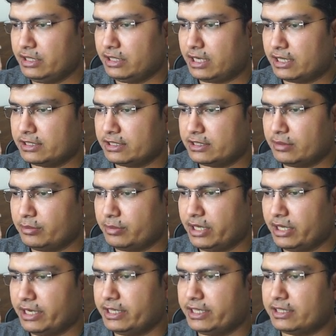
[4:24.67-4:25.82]
largest number
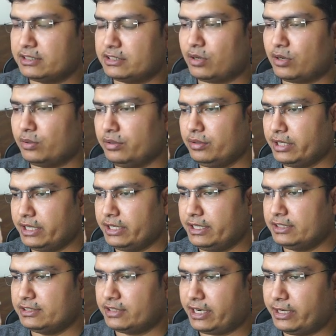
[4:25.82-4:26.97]
and it is now in
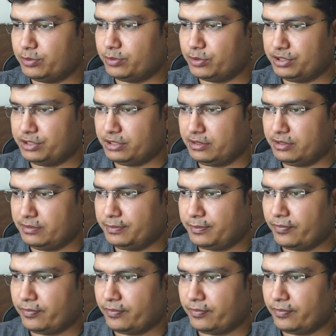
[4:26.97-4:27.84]
its right position.